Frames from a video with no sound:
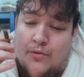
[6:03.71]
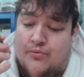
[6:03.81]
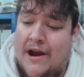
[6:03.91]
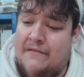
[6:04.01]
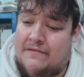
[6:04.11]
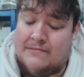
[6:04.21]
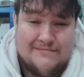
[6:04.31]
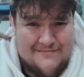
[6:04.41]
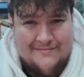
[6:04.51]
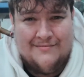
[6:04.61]
breath.
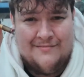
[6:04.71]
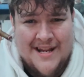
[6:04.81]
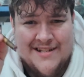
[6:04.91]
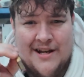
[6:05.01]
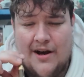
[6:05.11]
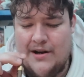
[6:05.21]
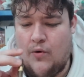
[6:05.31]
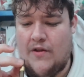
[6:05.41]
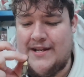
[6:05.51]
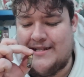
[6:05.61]
That's kind of
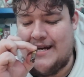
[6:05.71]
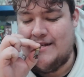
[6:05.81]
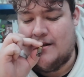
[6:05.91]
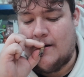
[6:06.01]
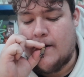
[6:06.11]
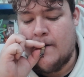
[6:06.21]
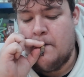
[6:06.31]
what this tastes like.